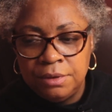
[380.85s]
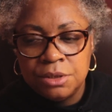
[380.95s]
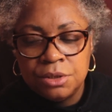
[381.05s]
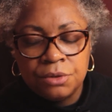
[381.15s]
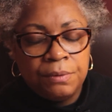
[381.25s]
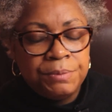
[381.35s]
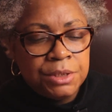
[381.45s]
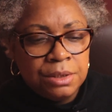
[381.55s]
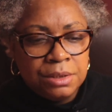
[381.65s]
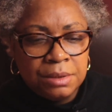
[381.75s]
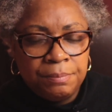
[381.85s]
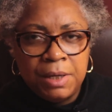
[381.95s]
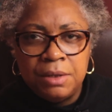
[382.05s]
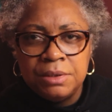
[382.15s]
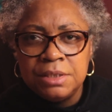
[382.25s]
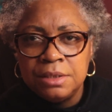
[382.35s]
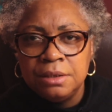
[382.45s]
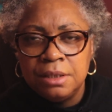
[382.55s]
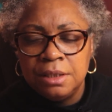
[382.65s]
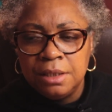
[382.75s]
descriptions about
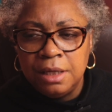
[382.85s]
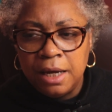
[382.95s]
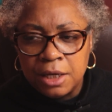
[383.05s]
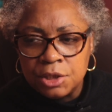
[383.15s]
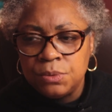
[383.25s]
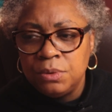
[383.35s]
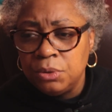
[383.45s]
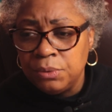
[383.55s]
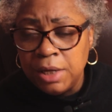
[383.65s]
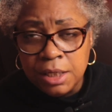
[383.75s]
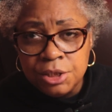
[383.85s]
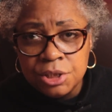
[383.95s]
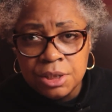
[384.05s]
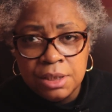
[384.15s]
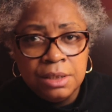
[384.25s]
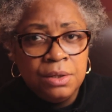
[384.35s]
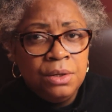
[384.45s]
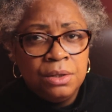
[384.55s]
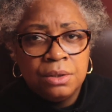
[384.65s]
the actual location.